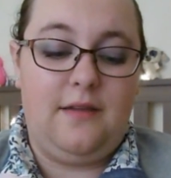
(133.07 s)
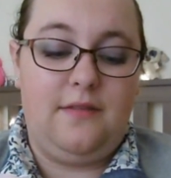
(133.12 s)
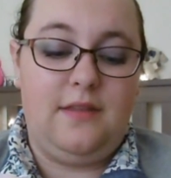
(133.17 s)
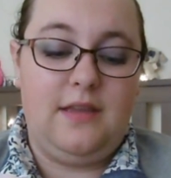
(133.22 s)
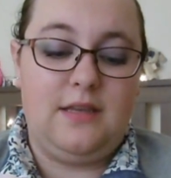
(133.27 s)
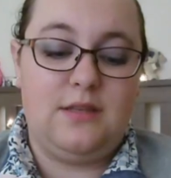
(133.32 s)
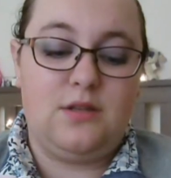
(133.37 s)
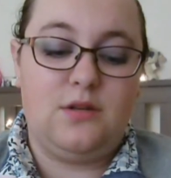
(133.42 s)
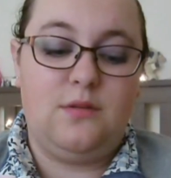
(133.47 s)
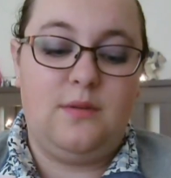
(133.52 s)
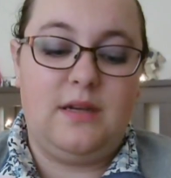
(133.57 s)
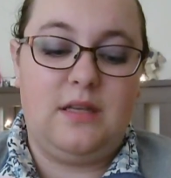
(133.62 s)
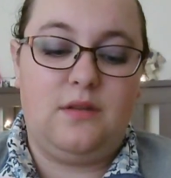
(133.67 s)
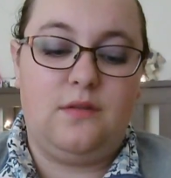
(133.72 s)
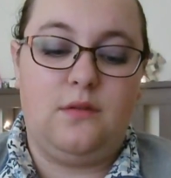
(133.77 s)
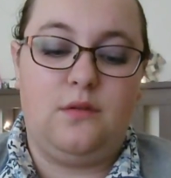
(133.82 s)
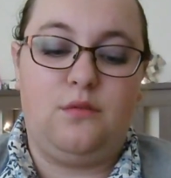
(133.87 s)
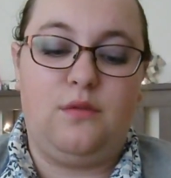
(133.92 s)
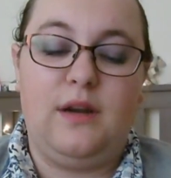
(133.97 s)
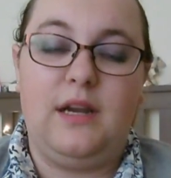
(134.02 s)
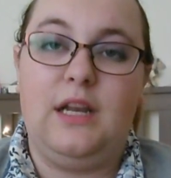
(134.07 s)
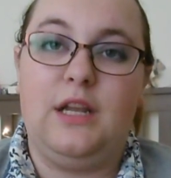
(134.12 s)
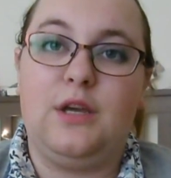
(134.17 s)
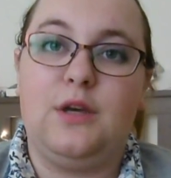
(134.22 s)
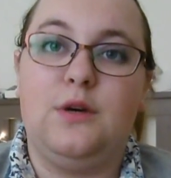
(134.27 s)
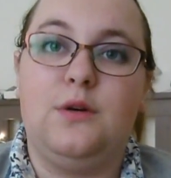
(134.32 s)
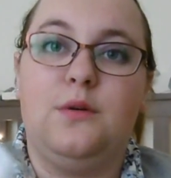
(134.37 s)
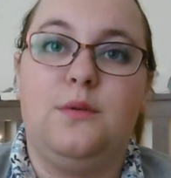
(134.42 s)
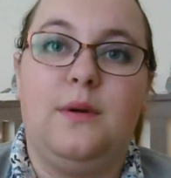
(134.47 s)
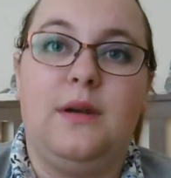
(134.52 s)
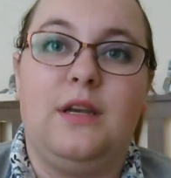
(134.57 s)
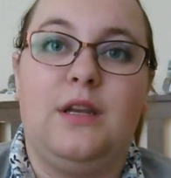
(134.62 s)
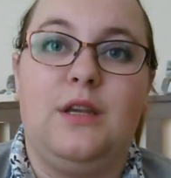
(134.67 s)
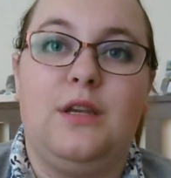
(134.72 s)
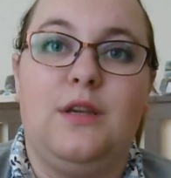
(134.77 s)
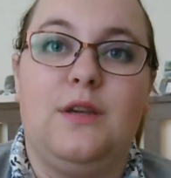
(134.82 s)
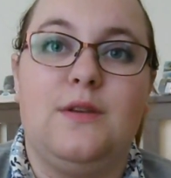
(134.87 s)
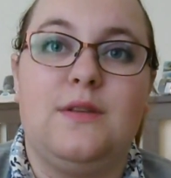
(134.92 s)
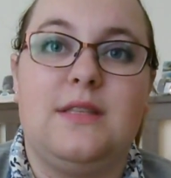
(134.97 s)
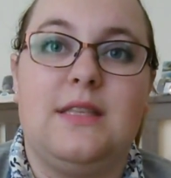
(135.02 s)
These always feel really cool when
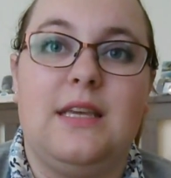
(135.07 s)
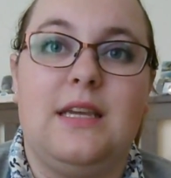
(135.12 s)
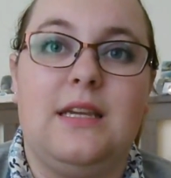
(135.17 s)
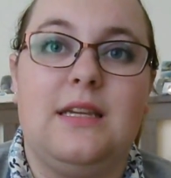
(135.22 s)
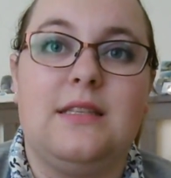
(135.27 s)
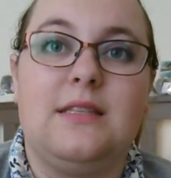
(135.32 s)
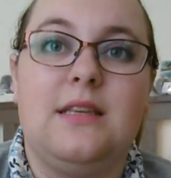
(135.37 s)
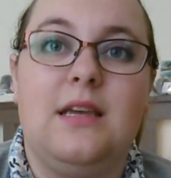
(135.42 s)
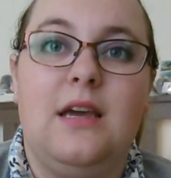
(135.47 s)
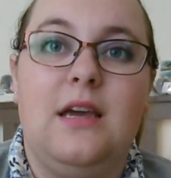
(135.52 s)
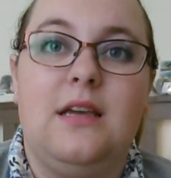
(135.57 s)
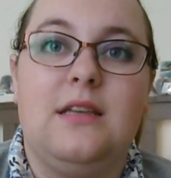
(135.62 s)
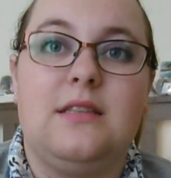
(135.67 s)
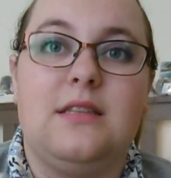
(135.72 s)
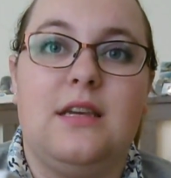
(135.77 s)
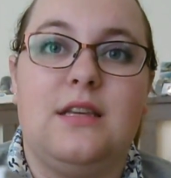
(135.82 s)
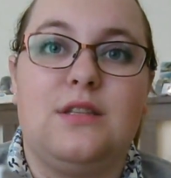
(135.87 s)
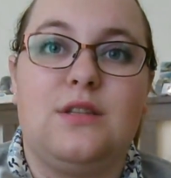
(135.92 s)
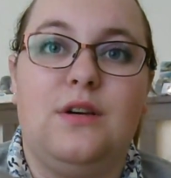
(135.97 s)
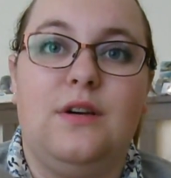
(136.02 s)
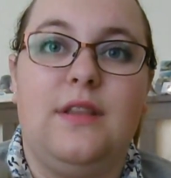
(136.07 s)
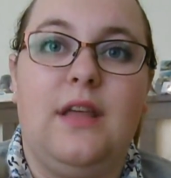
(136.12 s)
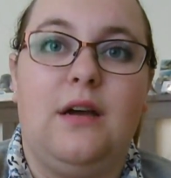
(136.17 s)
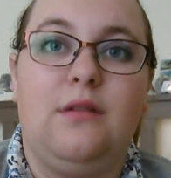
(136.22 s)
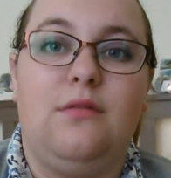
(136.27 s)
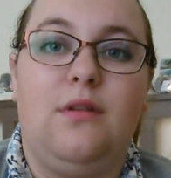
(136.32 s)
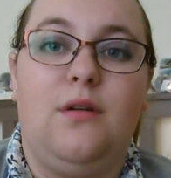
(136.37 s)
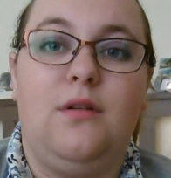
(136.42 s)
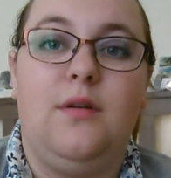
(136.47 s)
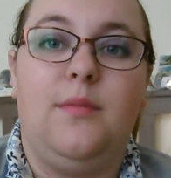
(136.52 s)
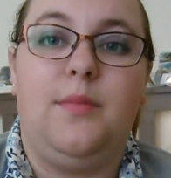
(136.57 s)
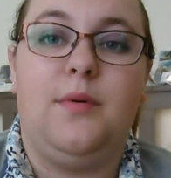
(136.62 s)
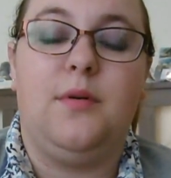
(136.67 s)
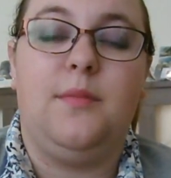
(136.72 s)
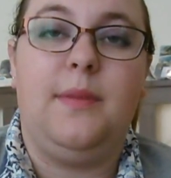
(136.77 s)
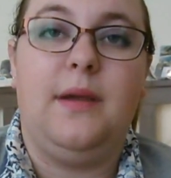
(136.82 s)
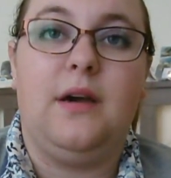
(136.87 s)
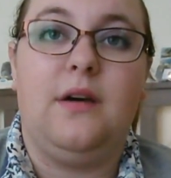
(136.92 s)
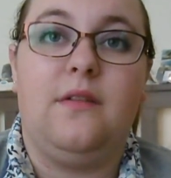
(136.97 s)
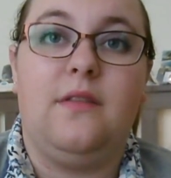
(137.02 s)
you use these. So it's got that
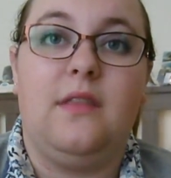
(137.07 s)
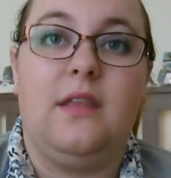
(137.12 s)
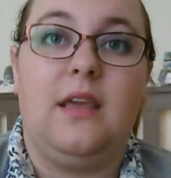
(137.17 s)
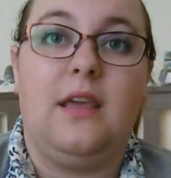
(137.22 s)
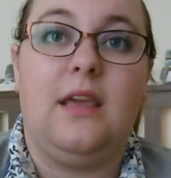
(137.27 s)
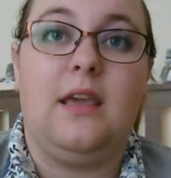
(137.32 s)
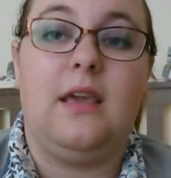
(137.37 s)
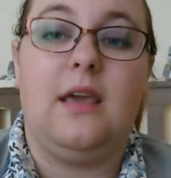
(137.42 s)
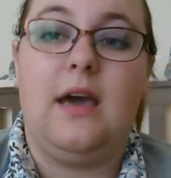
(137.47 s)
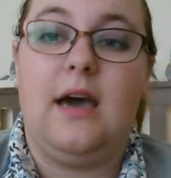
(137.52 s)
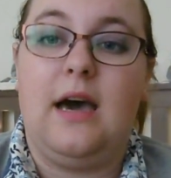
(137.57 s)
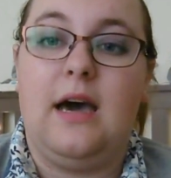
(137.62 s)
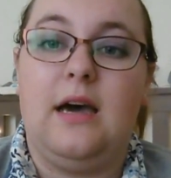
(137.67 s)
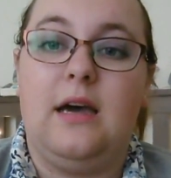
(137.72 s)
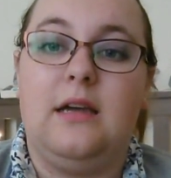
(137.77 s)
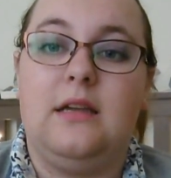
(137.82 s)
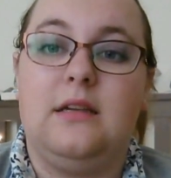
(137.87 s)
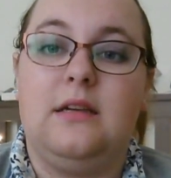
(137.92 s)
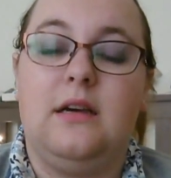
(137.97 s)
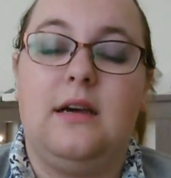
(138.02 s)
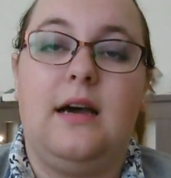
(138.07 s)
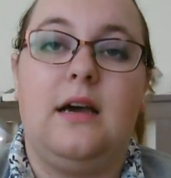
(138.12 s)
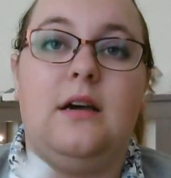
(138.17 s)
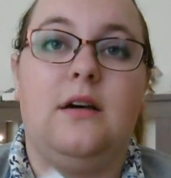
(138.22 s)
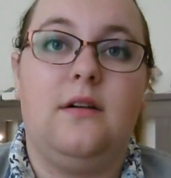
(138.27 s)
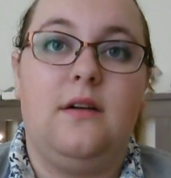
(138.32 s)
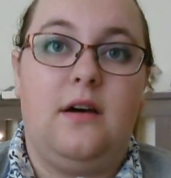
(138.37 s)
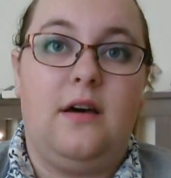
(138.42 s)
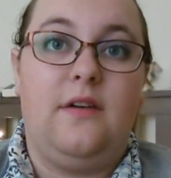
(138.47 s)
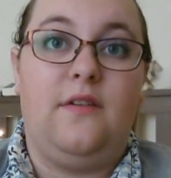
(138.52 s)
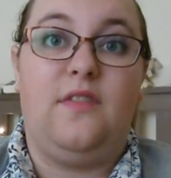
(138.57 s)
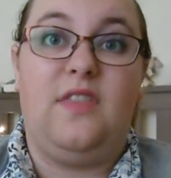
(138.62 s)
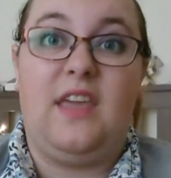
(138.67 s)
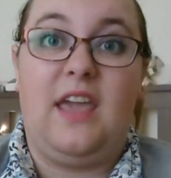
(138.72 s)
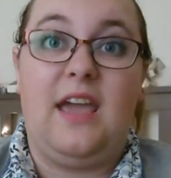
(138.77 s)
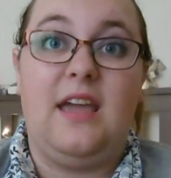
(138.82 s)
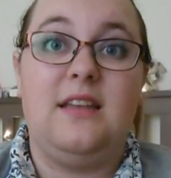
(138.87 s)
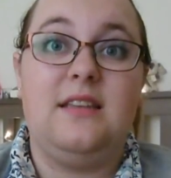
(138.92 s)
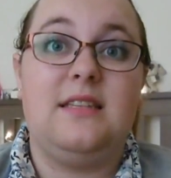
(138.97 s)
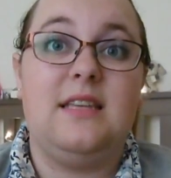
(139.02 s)
rollable bit on
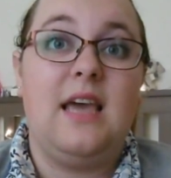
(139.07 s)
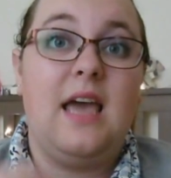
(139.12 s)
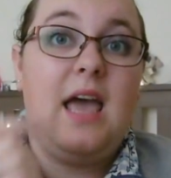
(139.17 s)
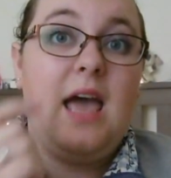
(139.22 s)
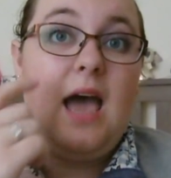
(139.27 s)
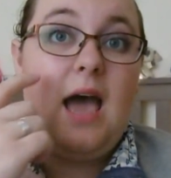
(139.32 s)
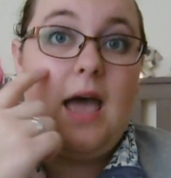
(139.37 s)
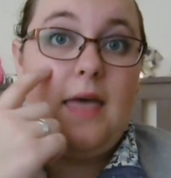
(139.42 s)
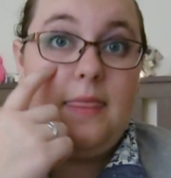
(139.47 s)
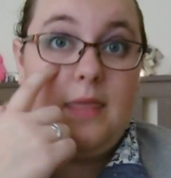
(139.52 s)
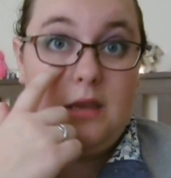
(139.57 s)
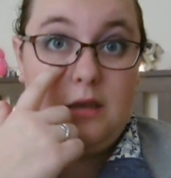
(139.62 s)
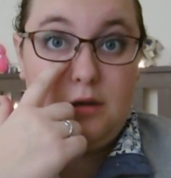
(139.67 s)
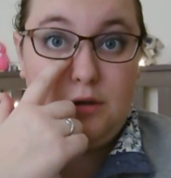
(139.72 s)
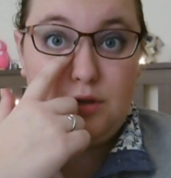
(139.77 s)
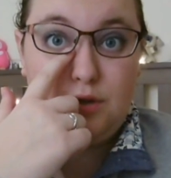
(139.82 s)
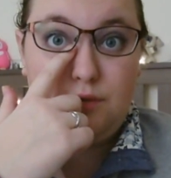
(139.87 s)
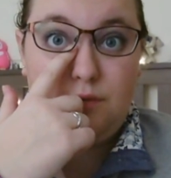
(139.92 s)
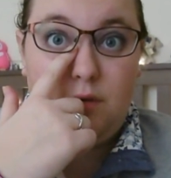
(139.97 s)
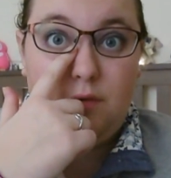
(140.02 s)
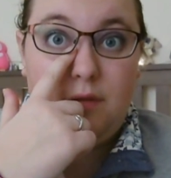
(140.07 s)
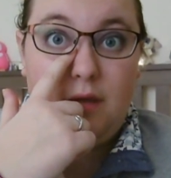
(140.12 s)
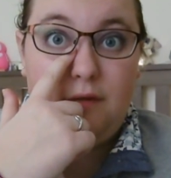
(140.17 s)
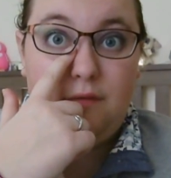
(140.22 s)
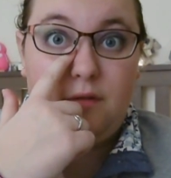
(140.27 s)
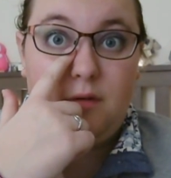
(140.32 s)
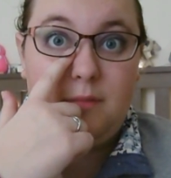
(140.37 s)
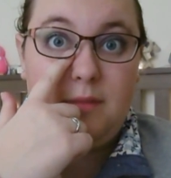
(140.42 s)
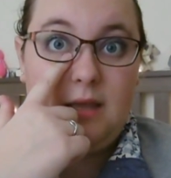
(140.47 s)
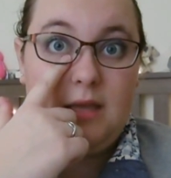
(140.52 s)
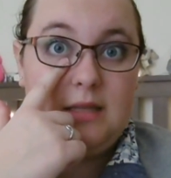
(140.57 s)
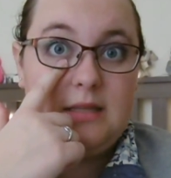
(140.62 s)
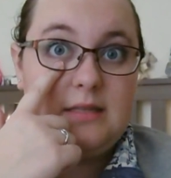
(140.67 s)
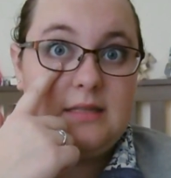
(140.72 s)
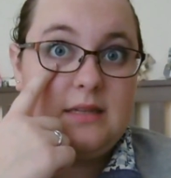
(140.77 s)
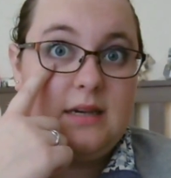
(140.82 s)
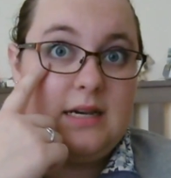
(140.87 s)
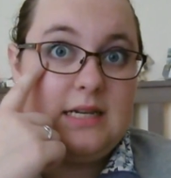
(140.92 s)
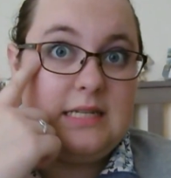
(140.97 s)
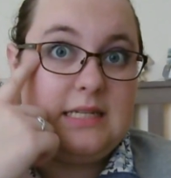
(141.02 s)
the end, and then you just roll that from the
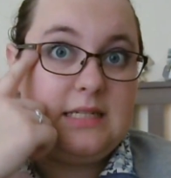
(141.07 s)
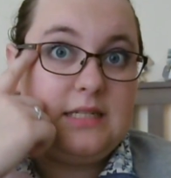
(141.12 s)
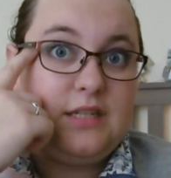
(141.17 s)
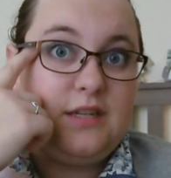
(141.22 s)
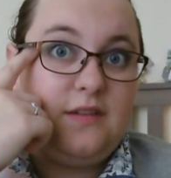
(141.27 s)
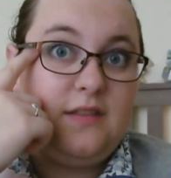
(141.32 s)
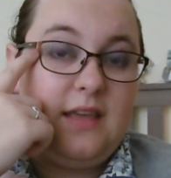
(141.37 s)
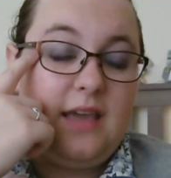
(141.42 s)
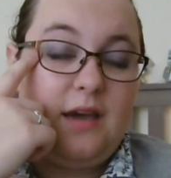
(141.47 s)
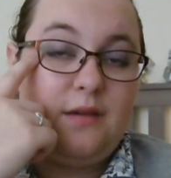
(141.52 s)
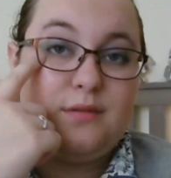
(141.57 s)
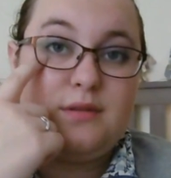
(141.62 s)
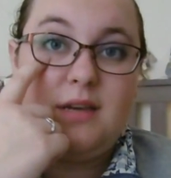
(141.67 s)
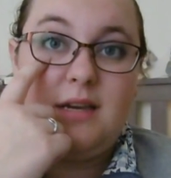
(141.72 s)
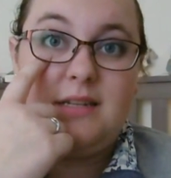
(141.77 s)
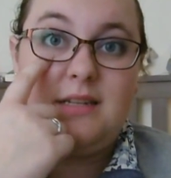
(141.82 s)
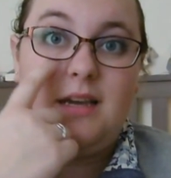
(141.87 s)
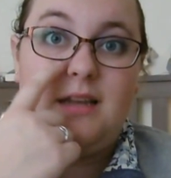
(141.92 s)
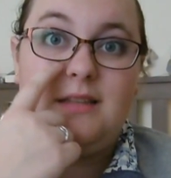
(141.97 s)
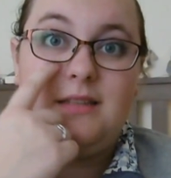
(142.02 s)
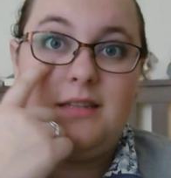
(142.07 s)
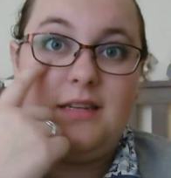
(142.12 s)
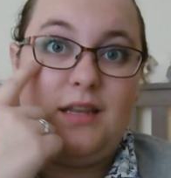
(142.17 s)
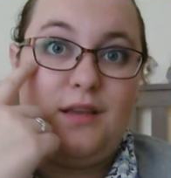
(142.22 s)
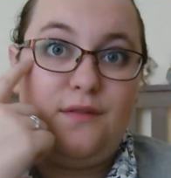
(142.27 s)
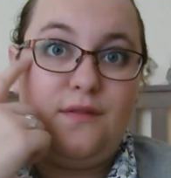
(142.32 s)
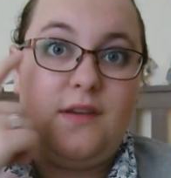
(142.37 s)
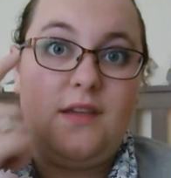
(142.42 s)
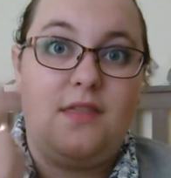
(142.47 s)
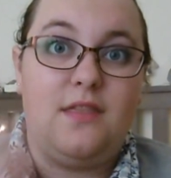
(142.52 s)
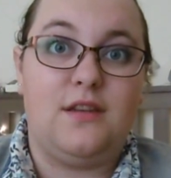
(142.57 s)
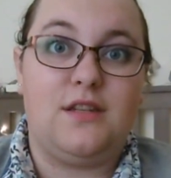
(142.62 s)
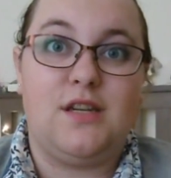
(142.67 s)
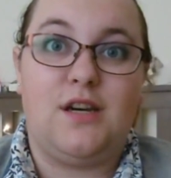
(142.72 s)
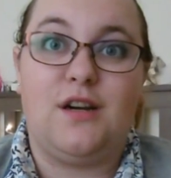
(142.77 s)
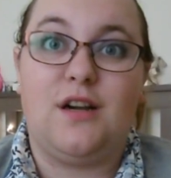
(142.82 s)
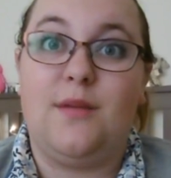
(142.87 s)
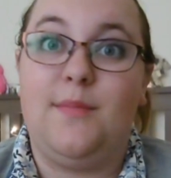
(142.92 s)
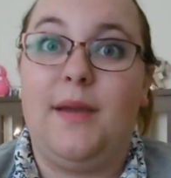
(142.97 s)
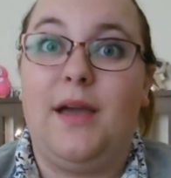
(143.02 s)
inside to the outside underneath, in the
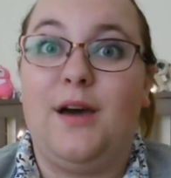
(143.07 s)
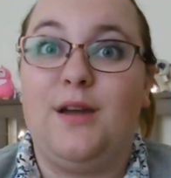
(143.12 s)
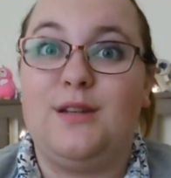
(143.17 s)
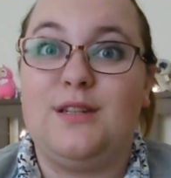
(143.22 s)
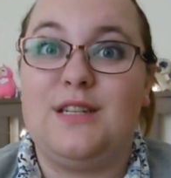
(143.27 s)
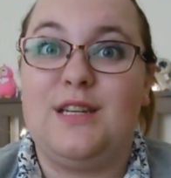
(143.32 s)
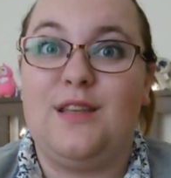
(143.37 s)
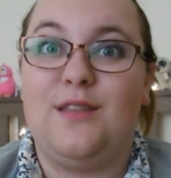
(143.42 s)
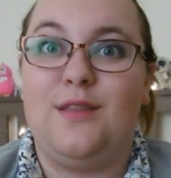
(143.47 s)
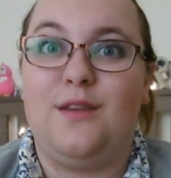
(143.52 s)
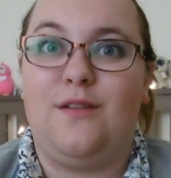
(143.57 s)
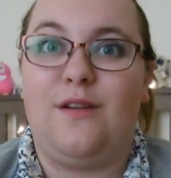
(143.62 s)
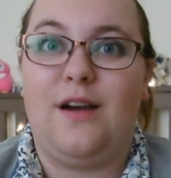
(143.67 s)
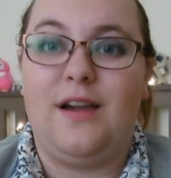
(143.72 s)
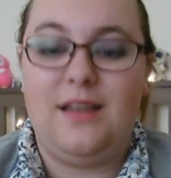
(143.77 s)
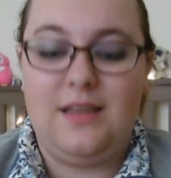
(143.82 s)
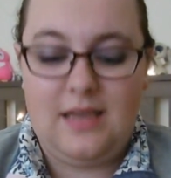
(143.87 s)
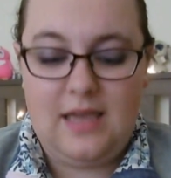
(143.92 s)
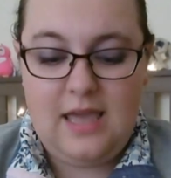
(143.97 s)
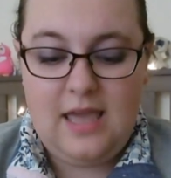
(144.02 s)
darker bit underneath your eye.